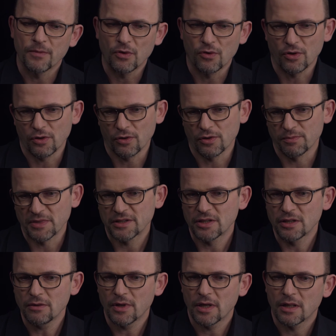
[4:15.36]
um, or, or
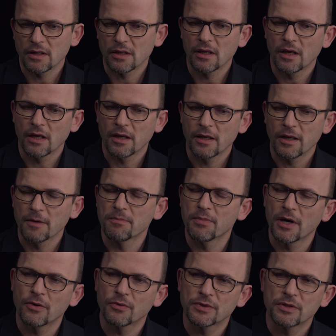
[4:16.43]
material uh,
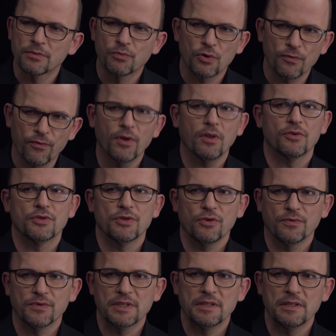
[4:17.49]
about
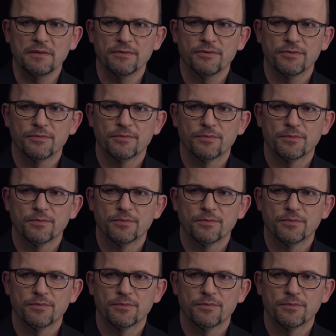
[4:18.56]
morphology of the teeth.